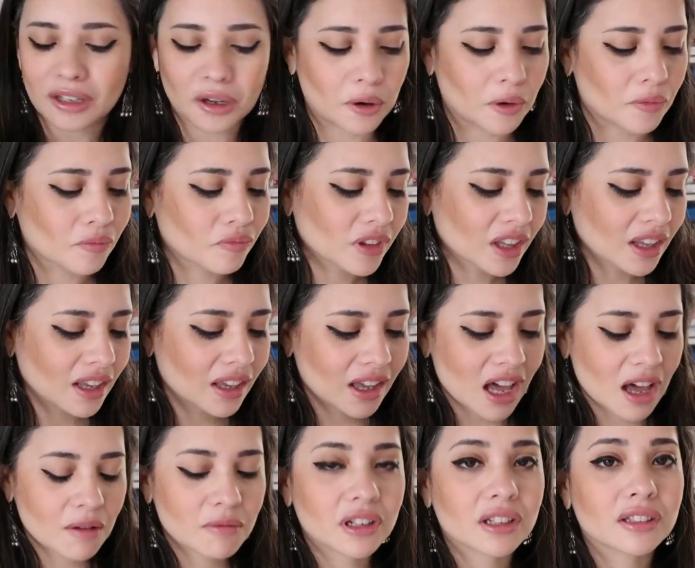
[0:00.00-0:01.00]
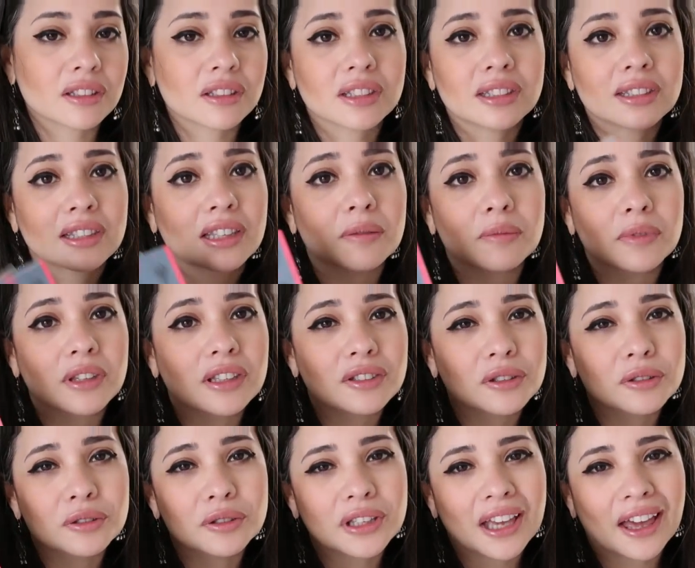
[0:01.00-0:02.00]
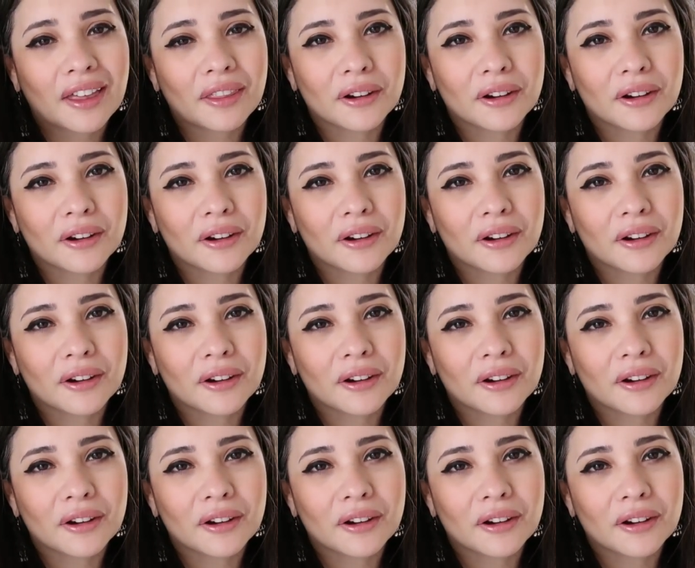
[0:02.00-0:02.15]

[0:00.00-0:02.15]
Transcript: So I'm gonna just keep these two